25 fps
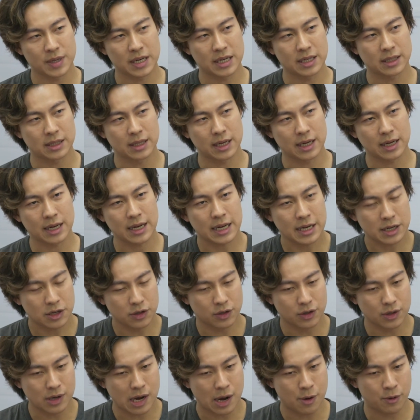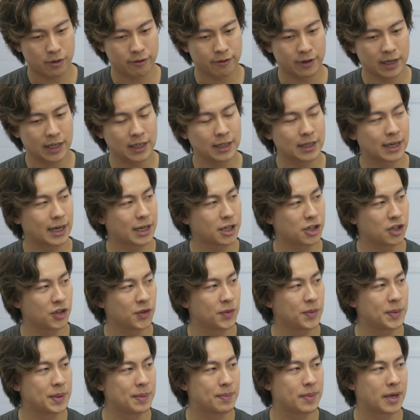He said, "Hey, you know, I would really like you to
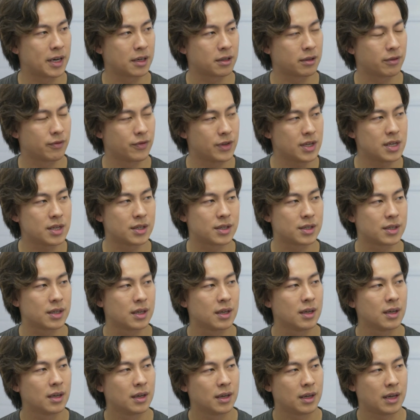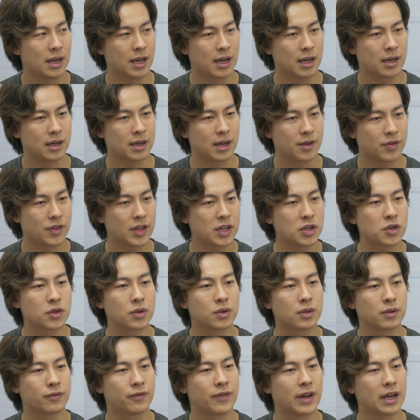be part of this, and I think you
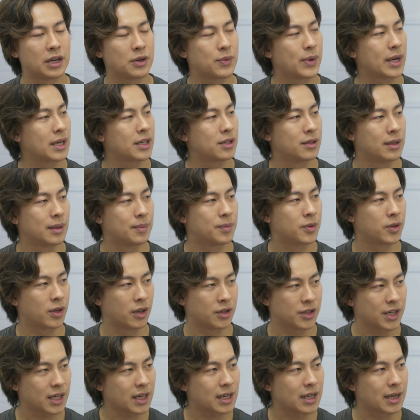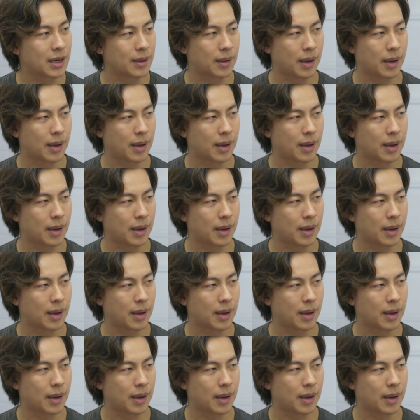could value add to the project lah."